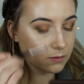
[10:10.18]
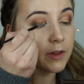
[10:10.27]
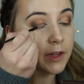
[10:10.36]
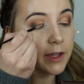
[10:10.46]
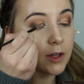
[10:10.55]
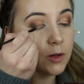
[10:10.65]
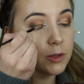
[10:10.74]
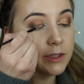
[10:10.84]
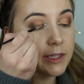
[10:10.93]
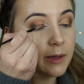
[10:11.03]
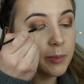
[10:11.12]
feel like
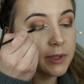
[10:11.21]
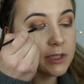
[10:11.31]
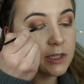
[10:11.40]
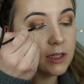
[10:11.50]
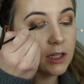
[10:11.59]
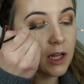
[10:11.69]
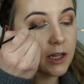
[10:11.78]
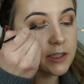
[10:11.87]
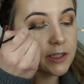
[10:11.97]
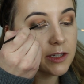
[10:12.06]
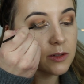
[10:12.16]
Gold Dipped
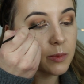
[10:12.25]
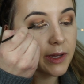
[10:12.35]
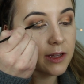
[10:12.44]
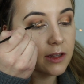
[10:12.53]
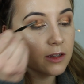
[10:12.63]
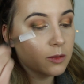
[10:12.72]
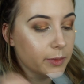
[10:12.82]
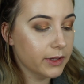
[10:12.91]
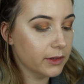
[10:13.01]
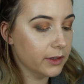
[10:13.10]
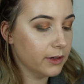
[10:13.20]
lost his way a little
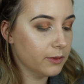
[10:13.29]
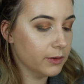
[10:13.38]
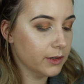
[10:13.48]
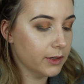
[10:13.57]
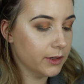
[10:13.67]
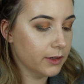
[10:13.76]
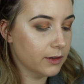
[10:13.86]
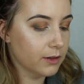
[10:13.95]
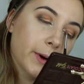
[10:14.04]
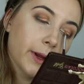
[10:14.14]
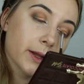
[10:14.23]
bit there. We're gonna
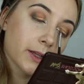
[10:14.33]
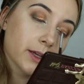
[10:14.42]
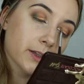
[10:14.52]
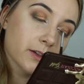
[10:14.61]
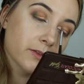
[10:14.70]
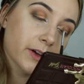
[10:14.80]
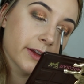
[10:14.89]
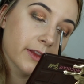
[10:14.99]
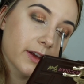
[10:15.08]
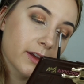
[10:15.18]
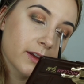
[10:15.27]
re-intensify
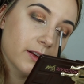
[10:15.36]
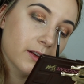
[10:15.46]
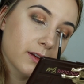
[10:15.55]
that.